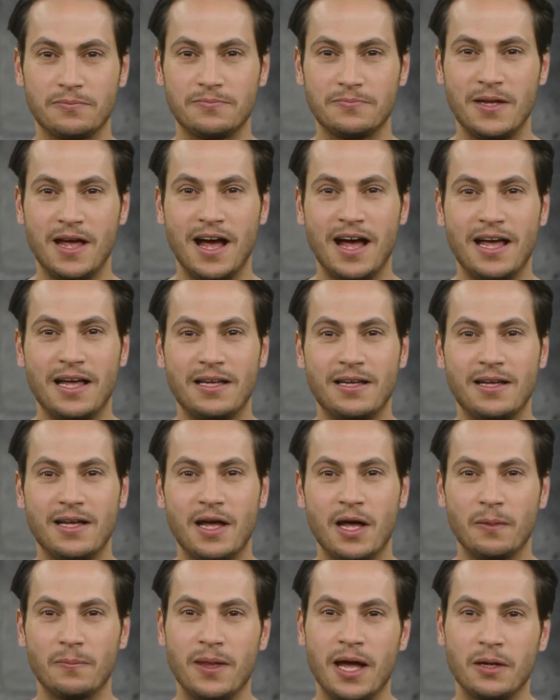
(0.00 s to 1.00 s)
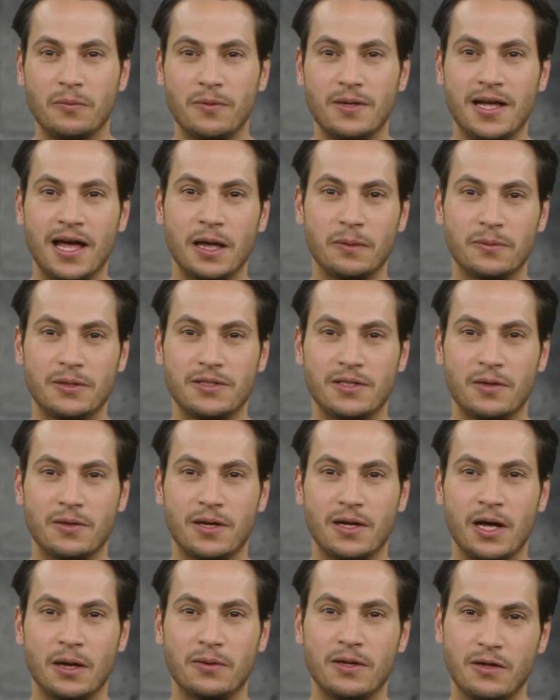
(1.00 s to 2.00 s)
Hi, I'm back with episode
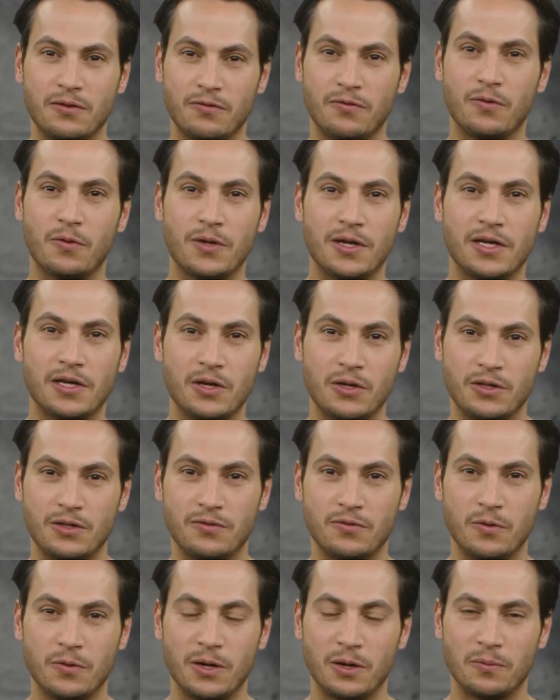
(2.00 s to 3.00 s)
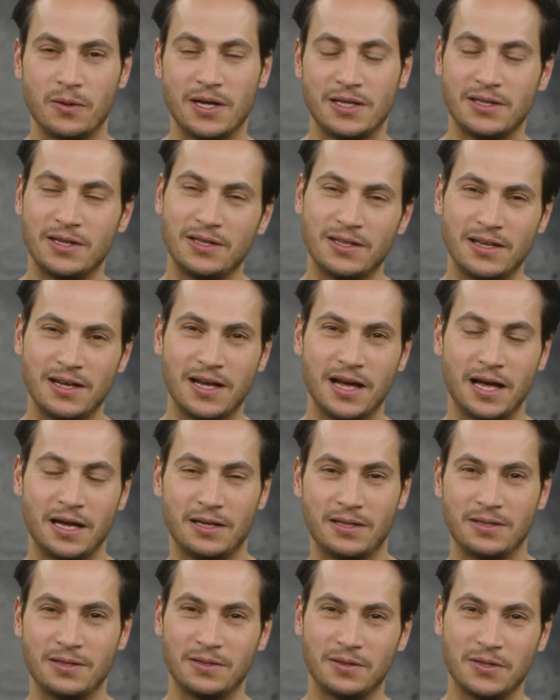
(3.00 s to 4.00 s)
11 of 40 Years 40 Reasons today,
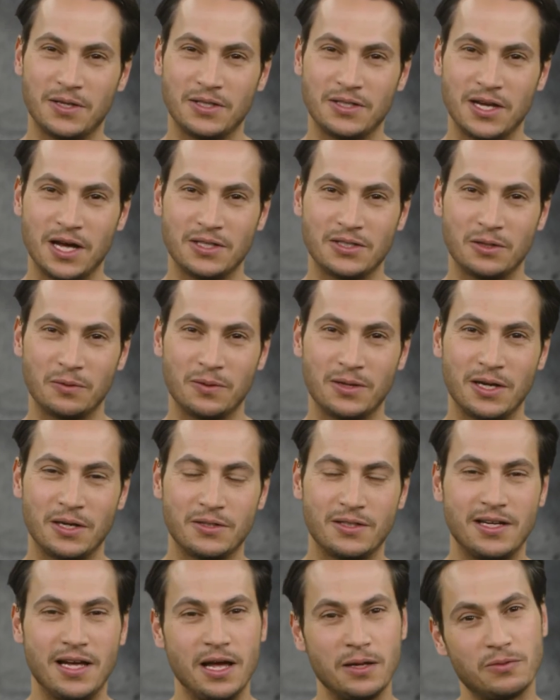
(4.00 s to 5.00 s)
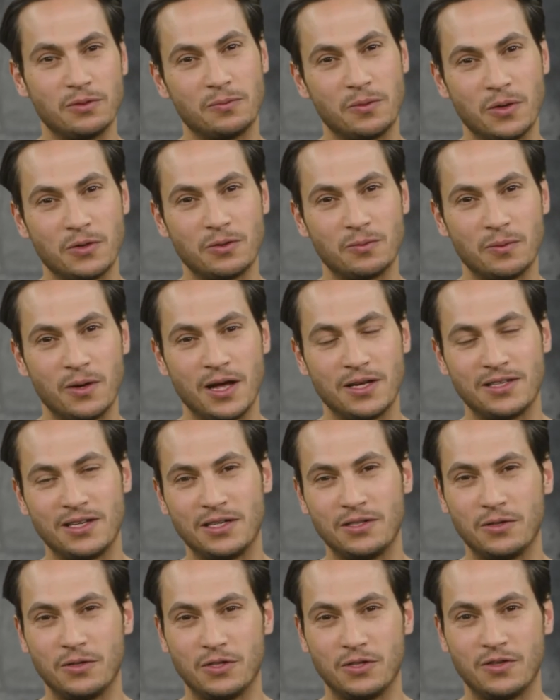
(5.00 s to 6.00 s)
discussing GibbsCam's
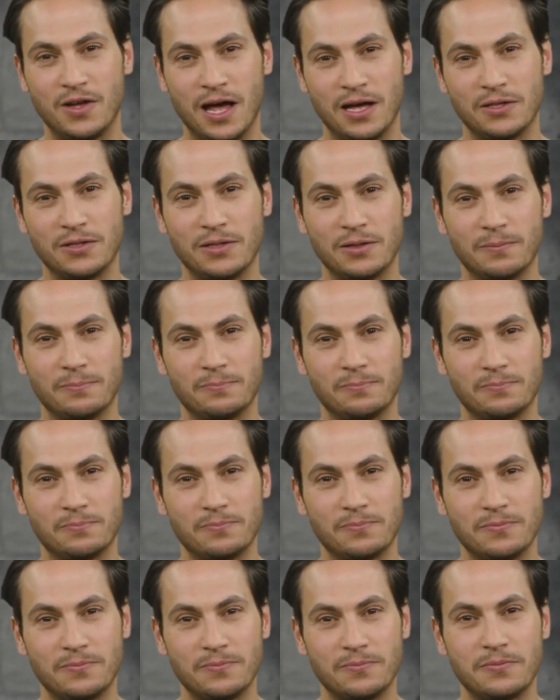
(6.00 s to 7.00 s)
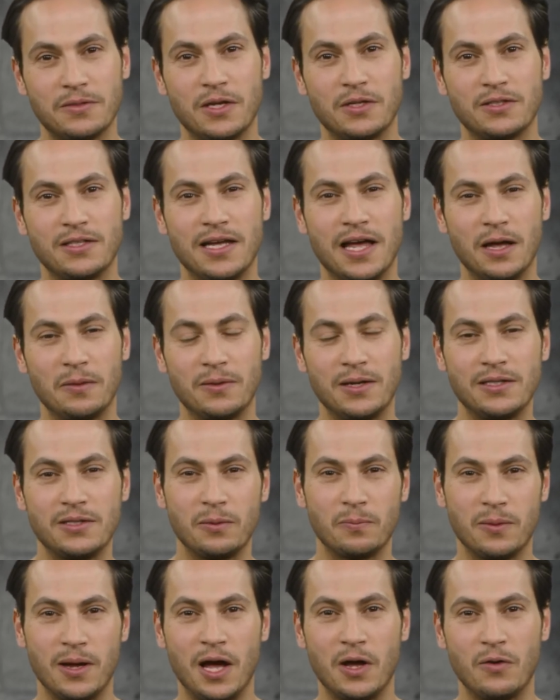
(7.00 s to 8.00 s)
post-processor strategy. GibbsCam is a
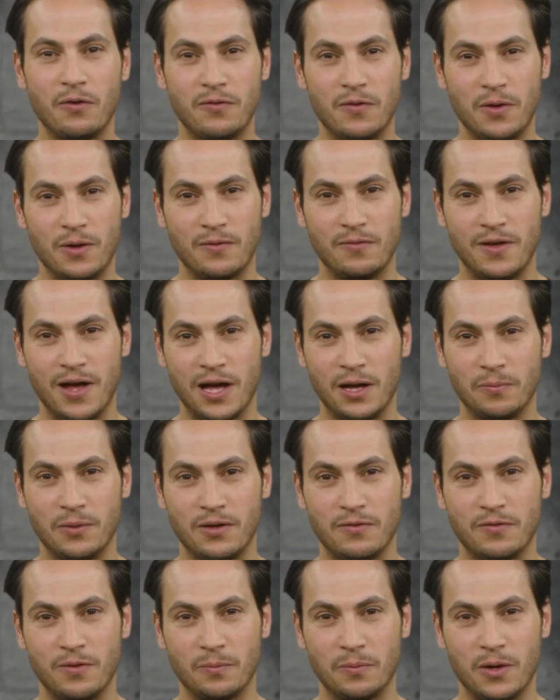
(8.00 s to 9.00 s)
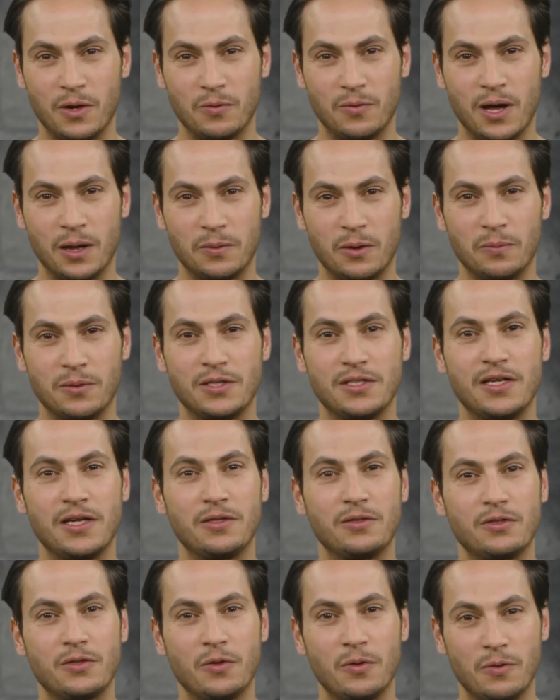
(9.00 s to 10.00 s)
powerful environment for programming
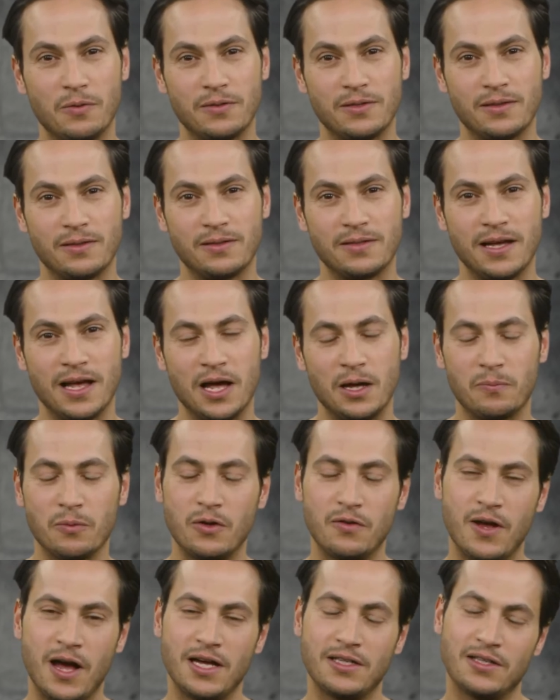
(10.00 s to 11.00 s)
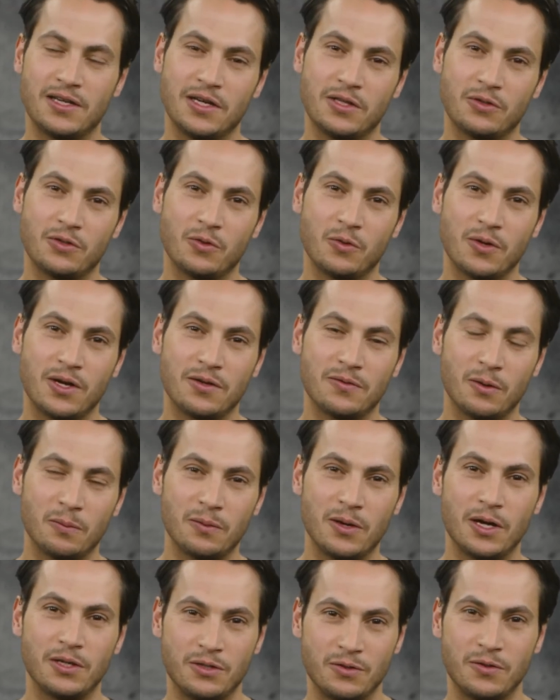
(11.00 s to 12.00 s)
machine tools and provides an intuitive
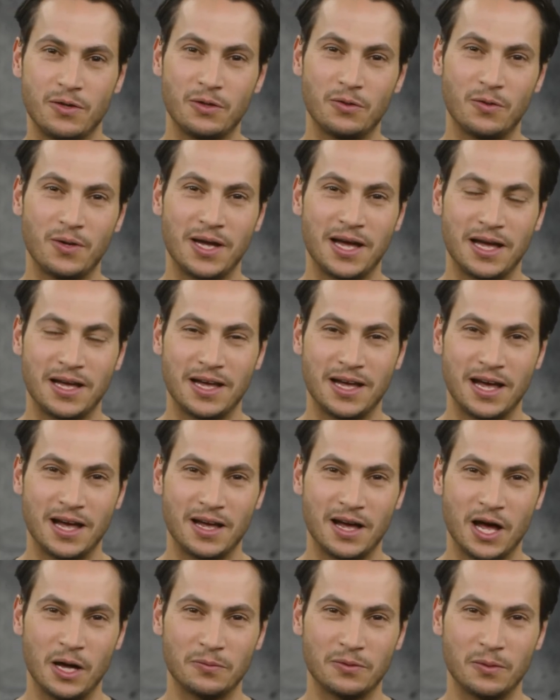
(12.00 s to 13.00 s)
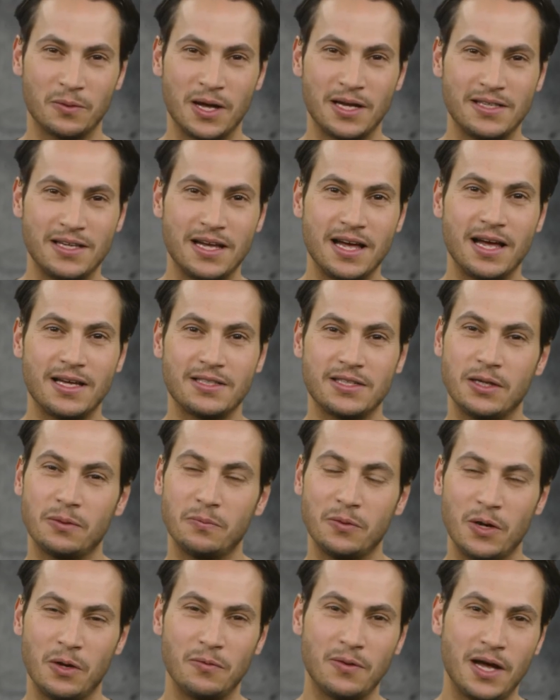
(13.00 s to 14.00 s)
approach for creating and optimizing NC
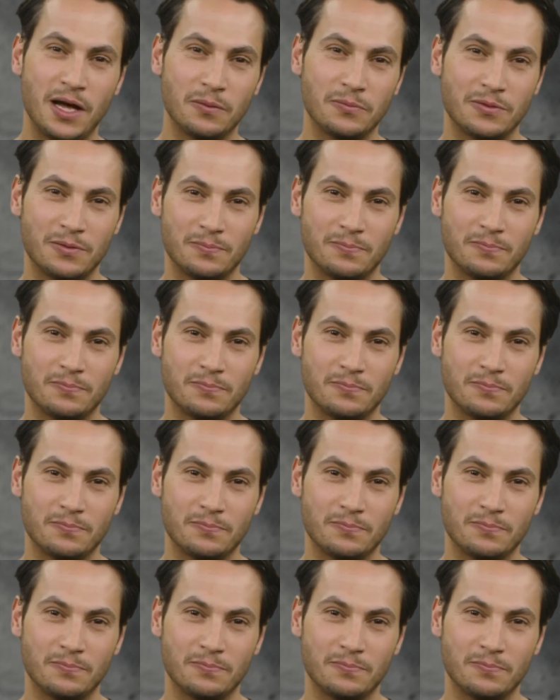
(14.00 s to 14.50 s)
programs.